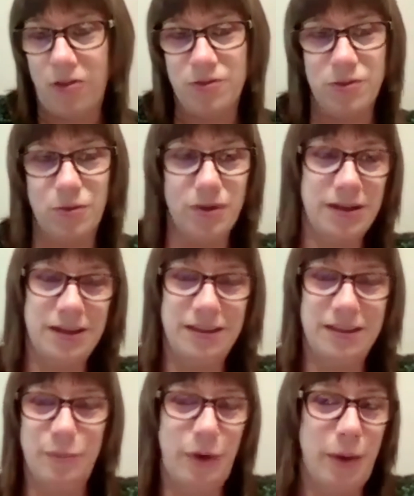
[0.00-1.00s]
Authors are
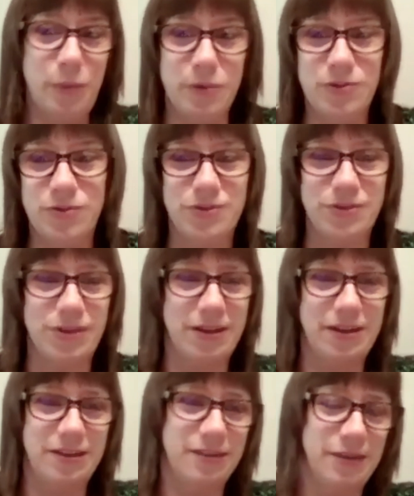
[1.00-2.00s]
worried that publishers are
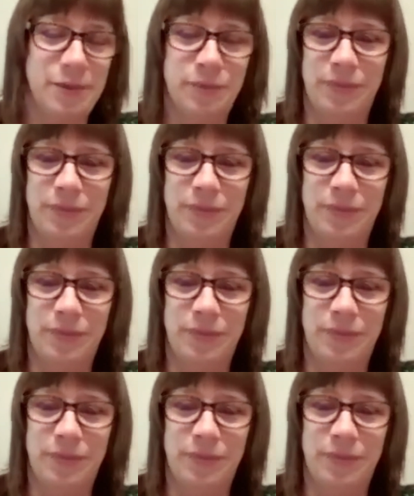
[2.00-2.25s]
going to